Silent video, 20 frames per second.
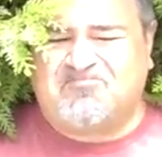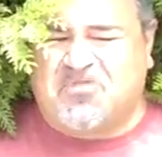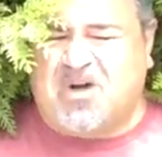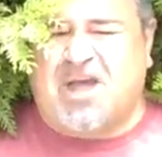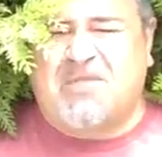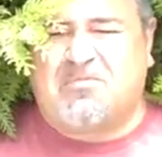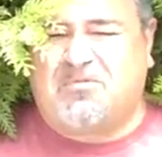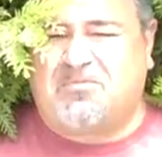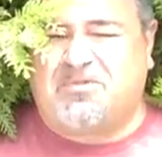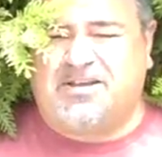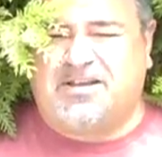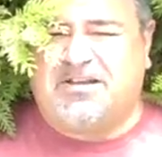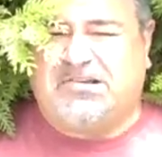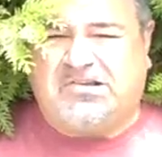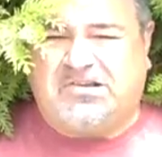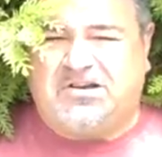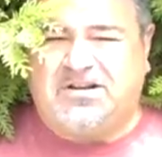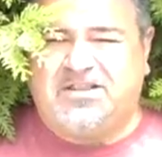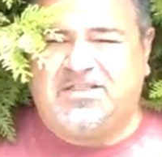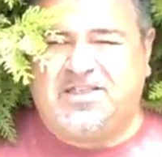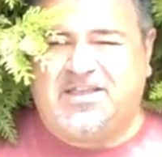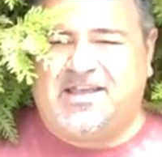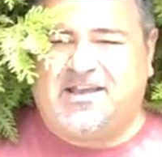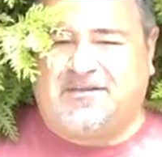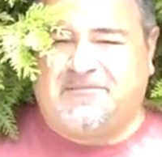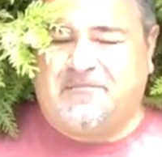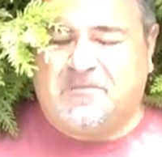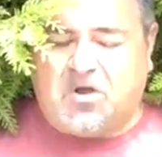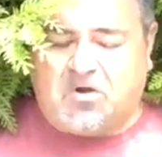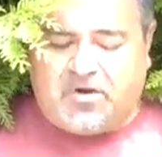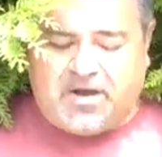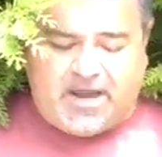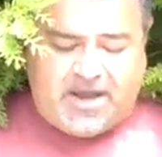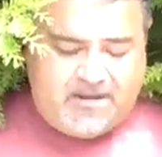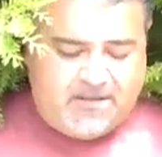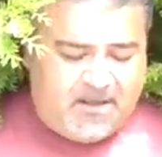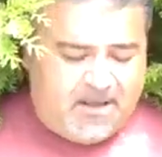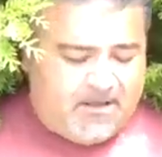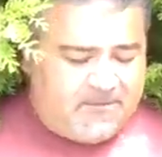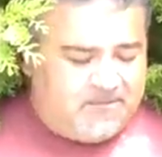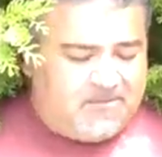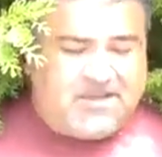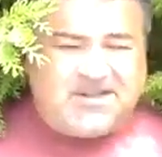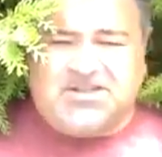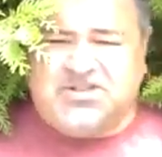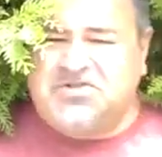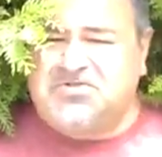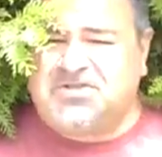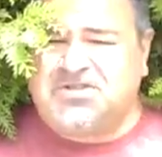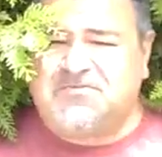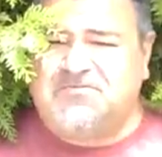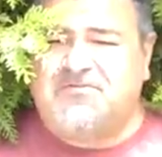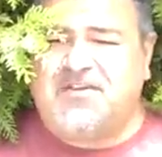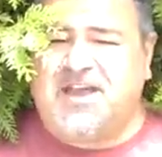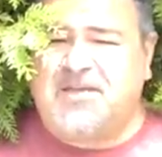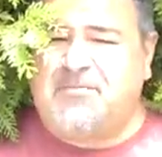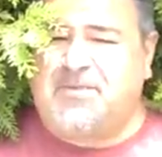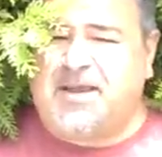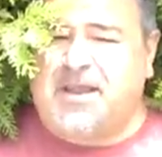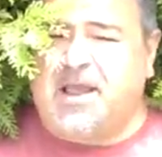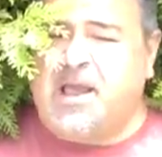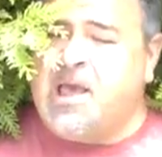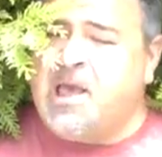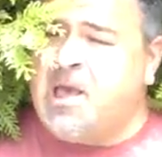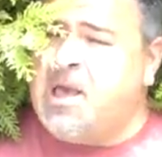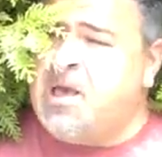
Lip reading: probably a good thing. Okay, let's do some vaping.